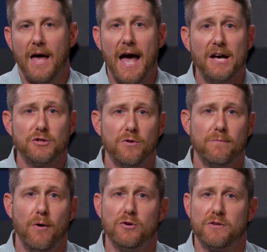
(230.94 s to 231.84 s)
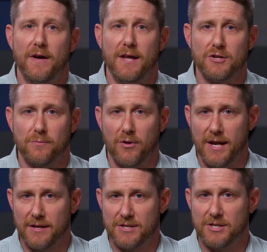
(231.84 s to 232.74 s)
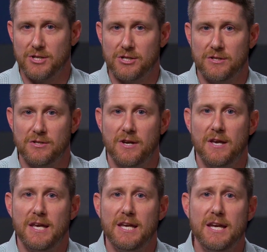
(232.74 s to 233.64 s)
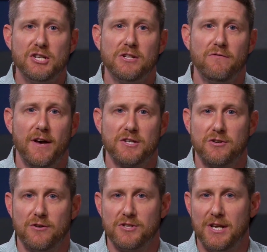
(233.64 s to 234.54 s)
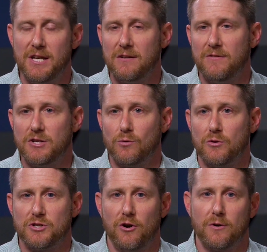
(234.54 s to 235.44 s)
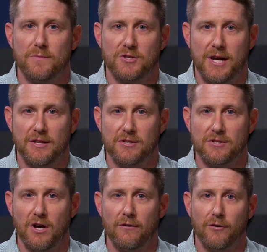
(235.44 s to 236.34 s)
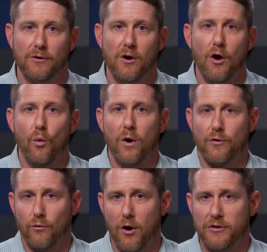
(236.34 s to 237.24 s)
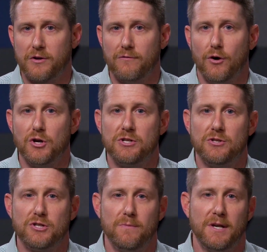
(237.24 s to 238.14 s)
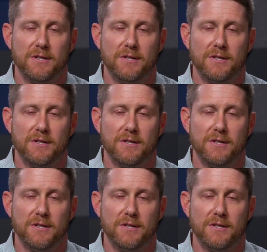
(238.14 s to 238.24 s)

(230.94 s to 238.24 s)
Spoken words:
As with most financial planning decisions, each investor's individual circumstances govern whether Roth conversions should be